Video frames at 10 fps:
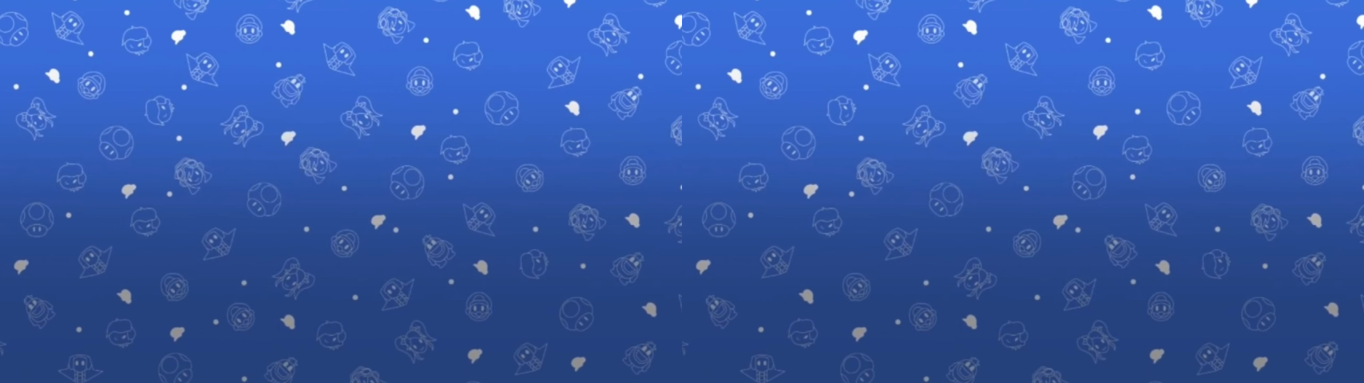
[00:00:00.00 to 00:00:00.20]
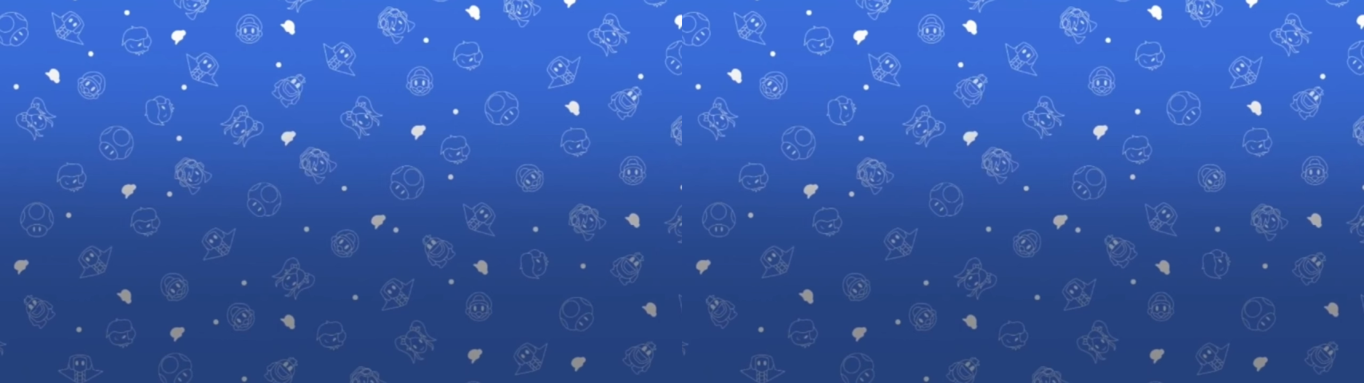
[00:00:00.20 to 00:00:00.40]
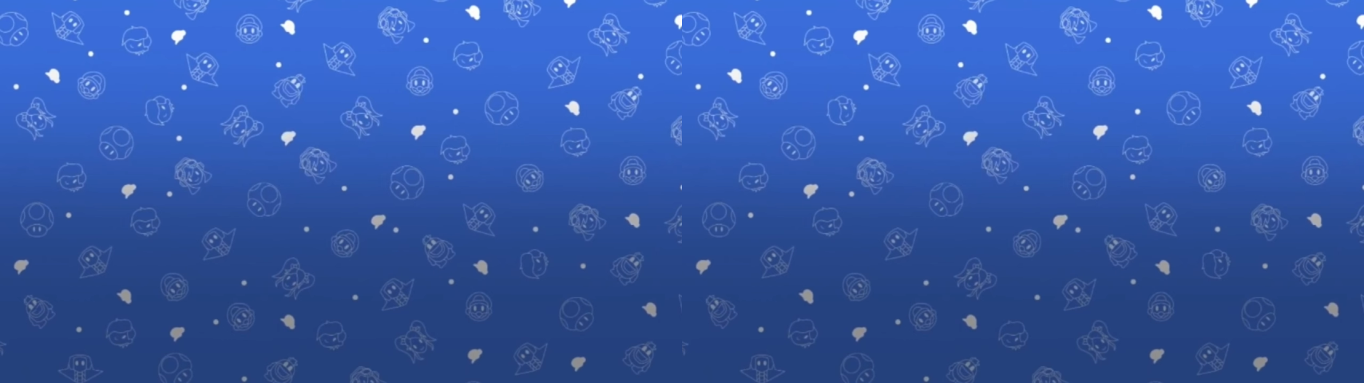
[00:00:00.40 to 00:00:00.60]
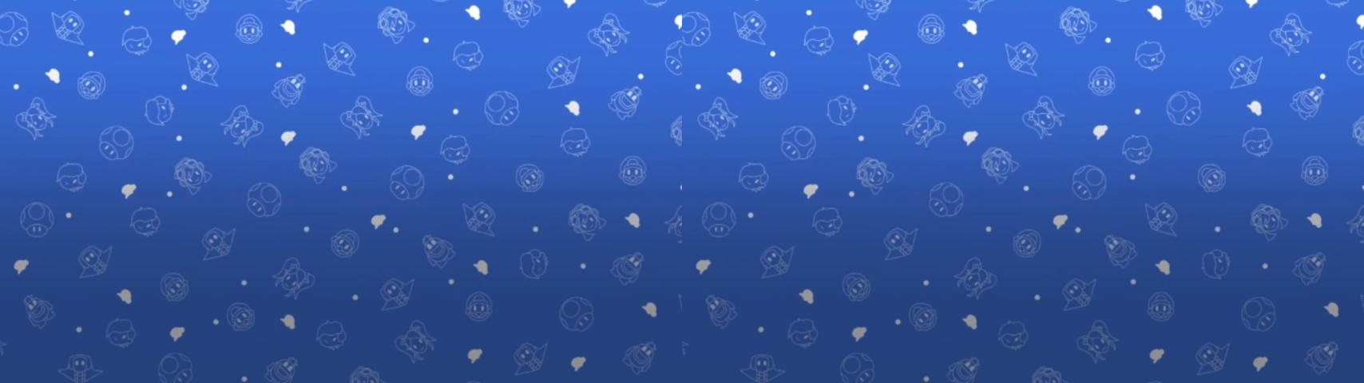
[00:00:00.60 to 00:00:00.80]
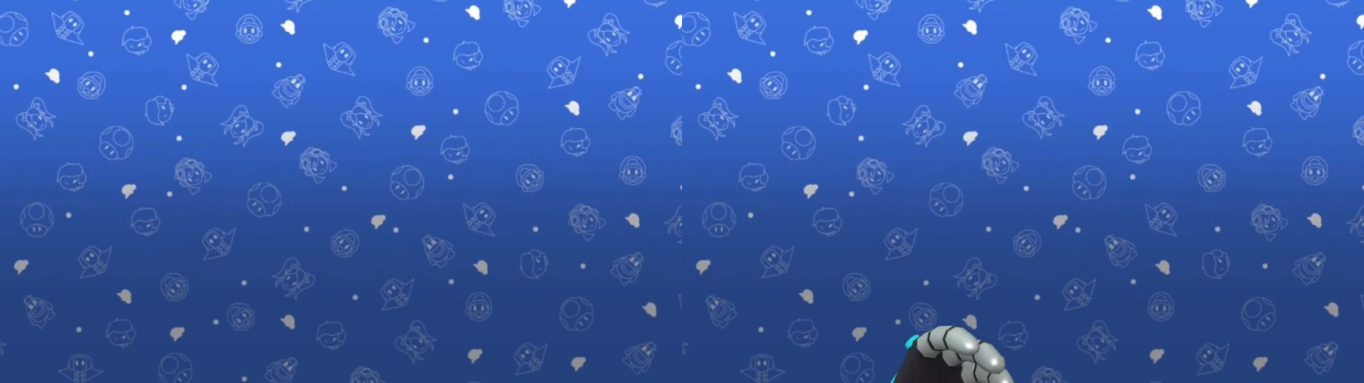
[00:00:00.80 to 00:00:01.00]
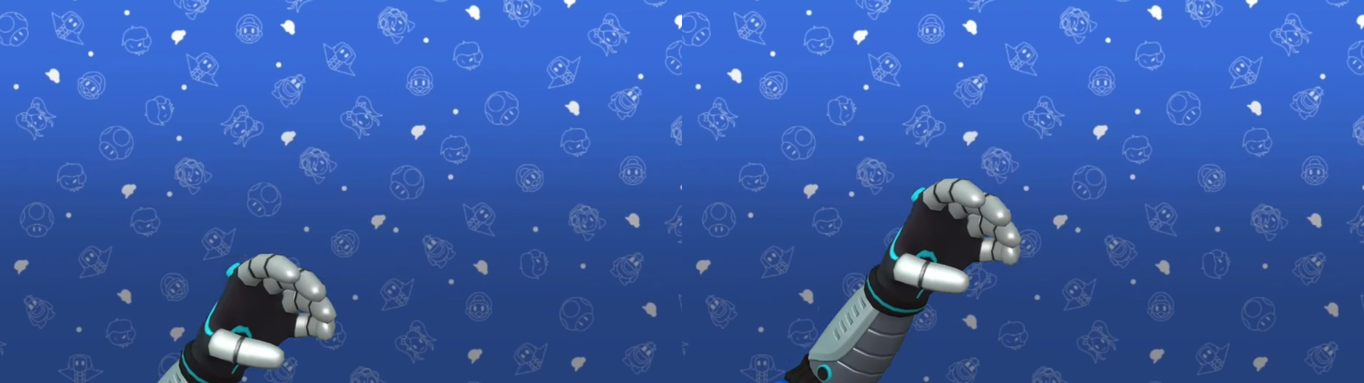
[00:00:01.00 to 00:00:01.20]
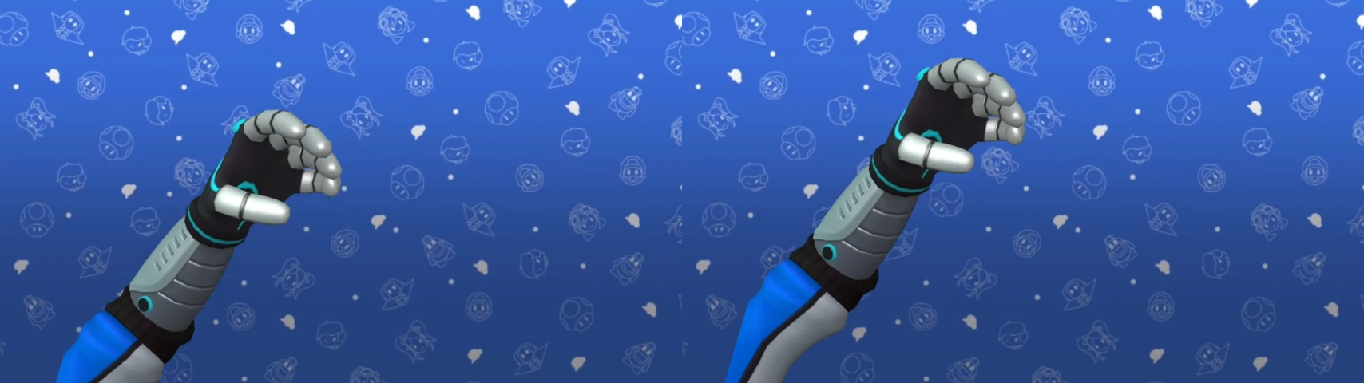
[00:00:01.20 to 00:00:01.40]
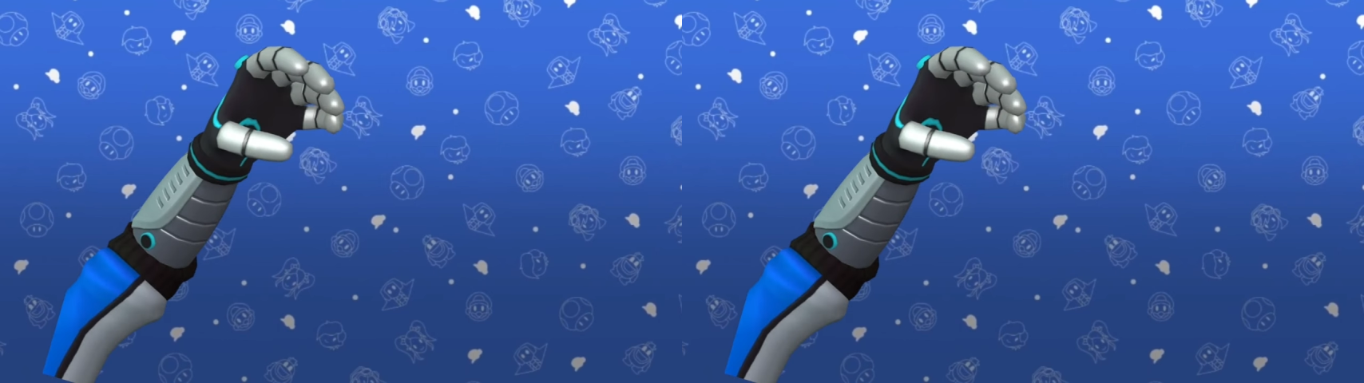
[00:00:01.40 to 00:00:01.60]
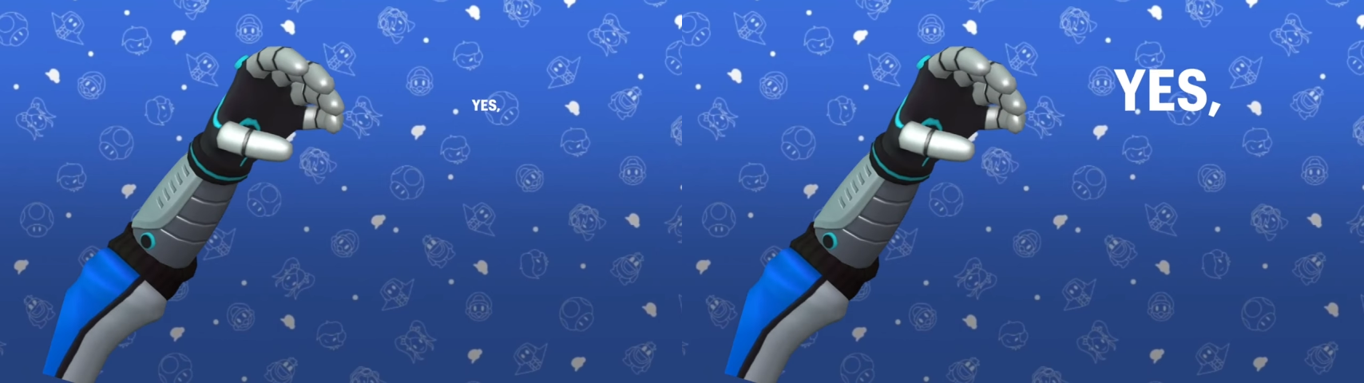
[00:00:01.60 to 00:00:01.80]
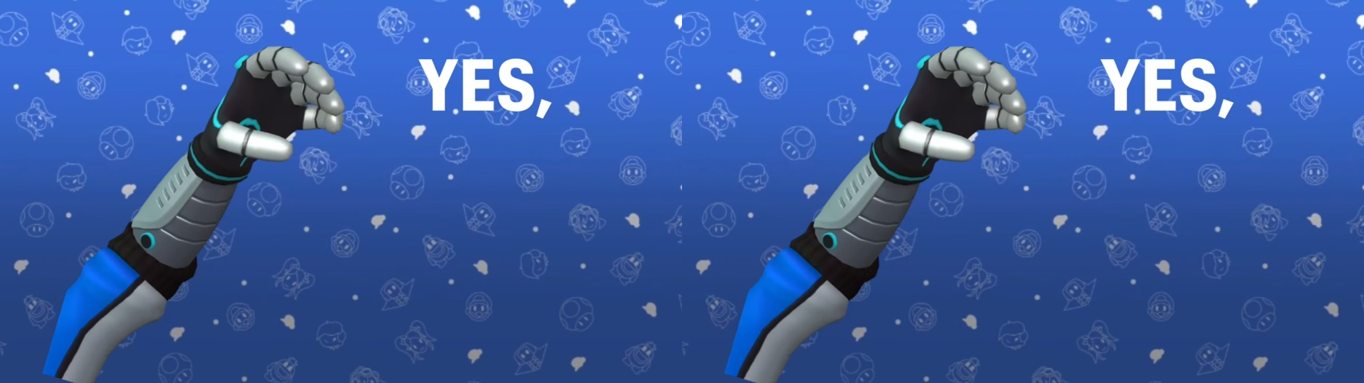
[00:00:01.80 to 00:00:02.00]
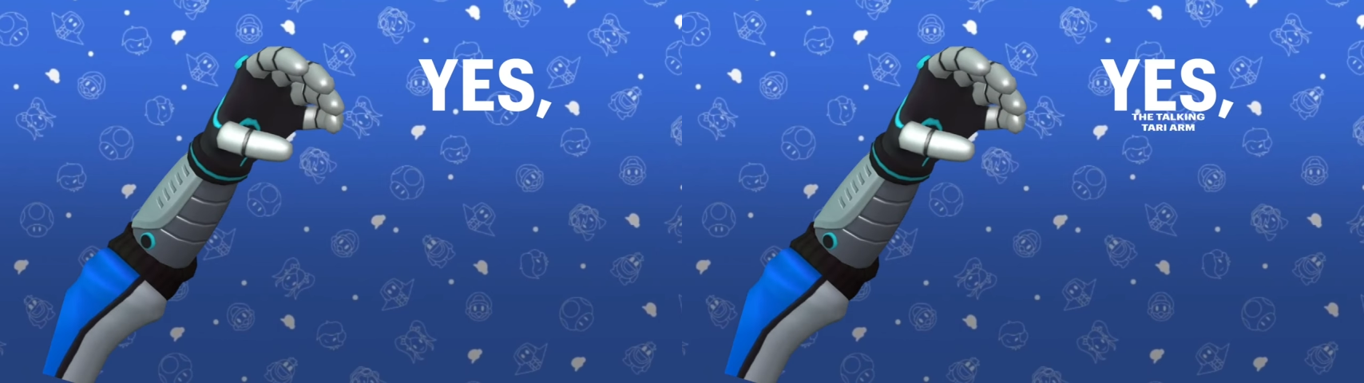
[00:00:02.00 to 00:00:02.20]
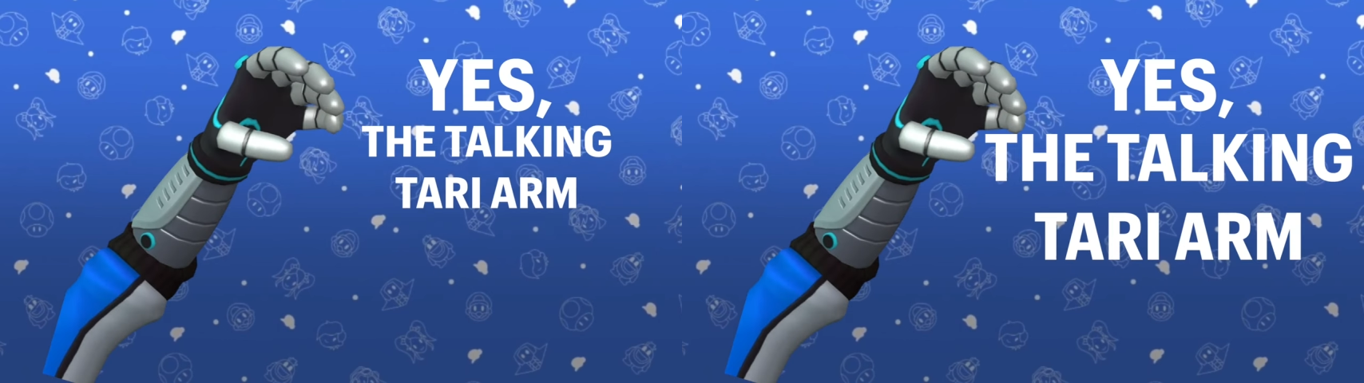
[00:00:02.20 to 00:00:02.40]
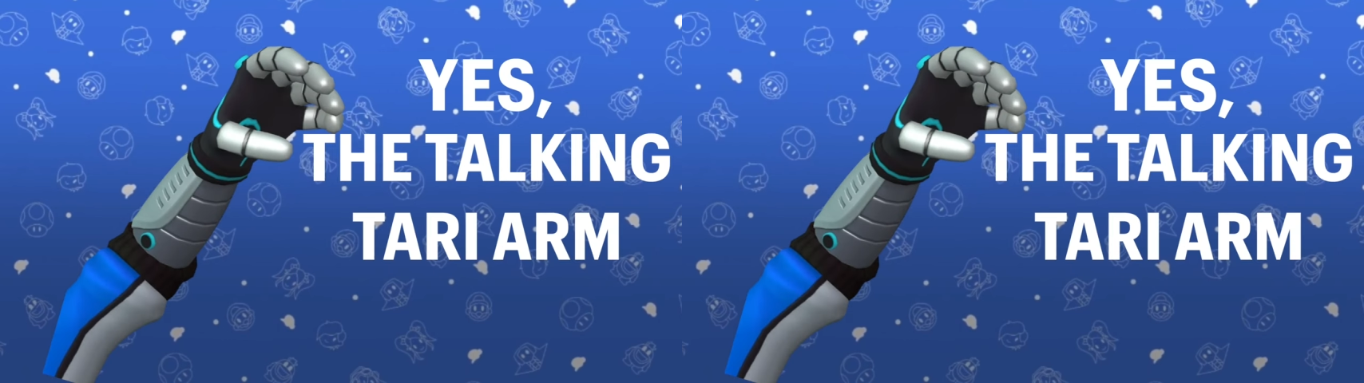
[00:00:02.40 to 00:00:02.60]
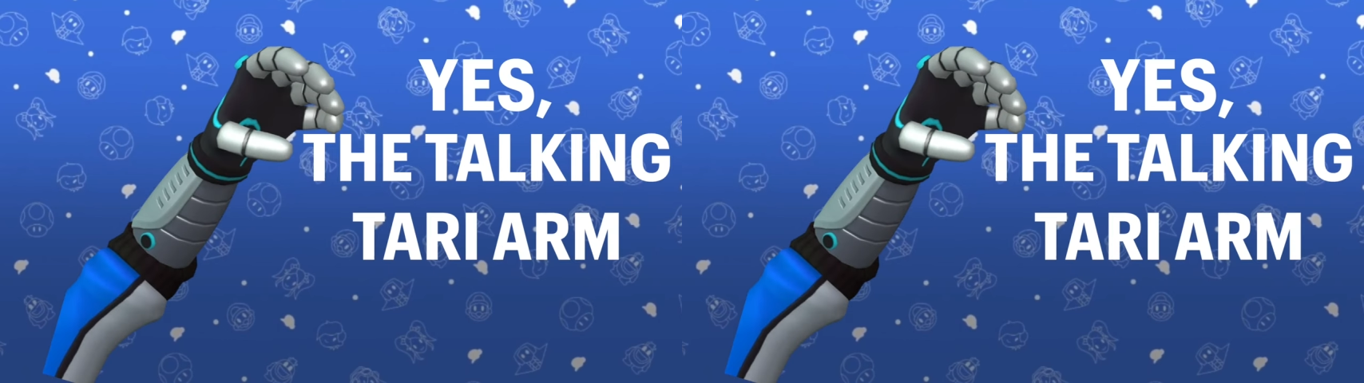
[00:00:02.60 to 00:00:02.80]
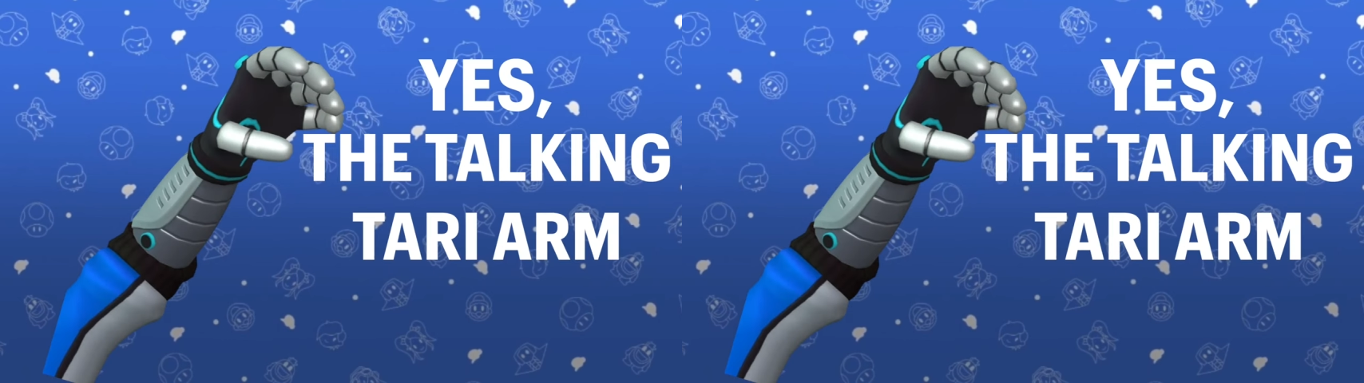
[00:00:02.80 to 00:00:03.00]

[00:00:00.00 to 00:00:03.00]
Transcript: No face is visible, so there are no lips to read.